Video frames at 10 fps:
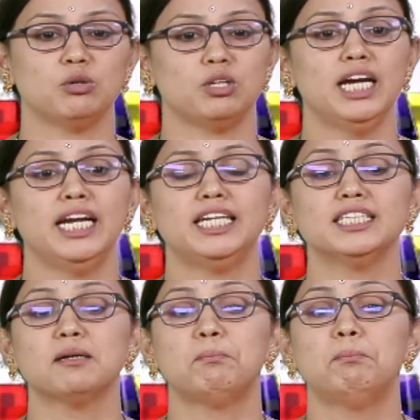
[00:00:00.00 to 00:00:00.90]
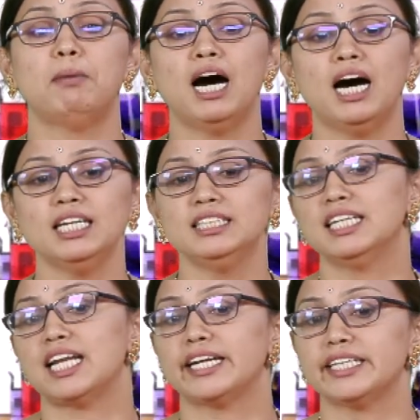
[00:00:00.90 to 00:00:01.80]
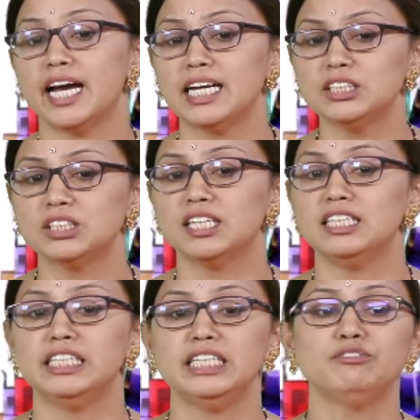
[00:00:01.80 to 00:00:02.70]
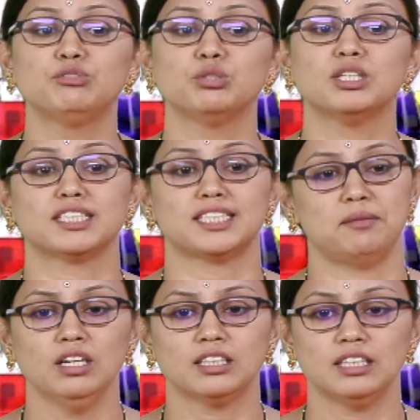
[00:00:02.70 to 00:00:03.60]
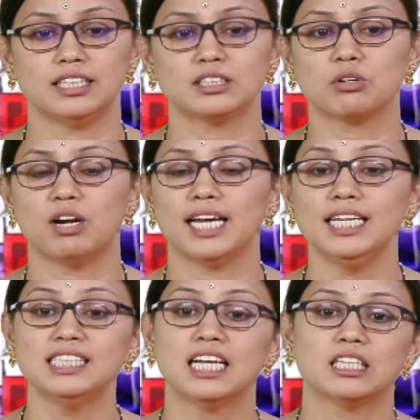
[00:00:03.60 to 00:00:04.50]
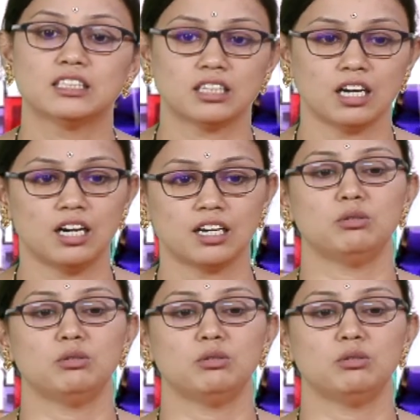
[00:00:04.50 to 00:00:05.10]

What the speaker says: It is a part that attach the leaf to the stem. It is called as stalk.